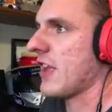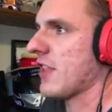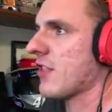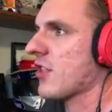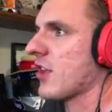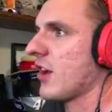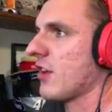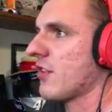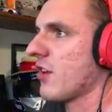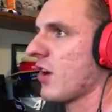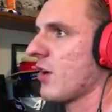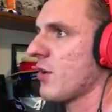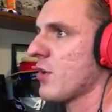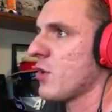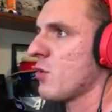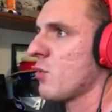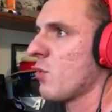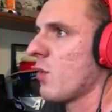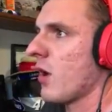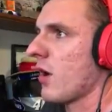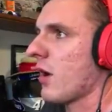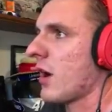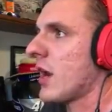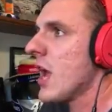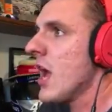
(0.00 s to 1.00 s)
this, so don't you
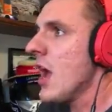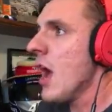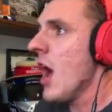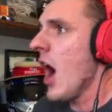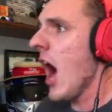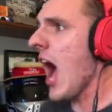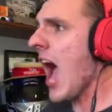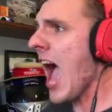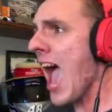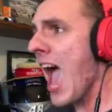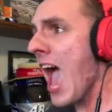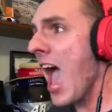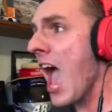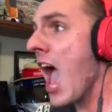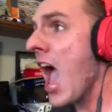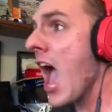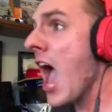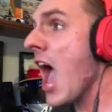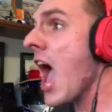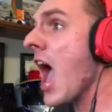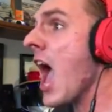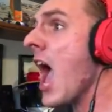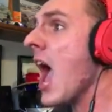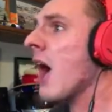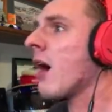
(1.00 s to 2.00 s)
worry.
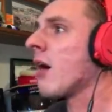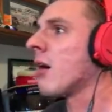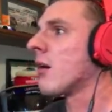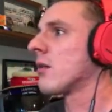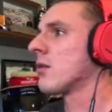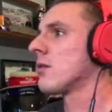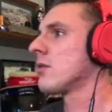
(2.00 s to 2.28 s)
Ah!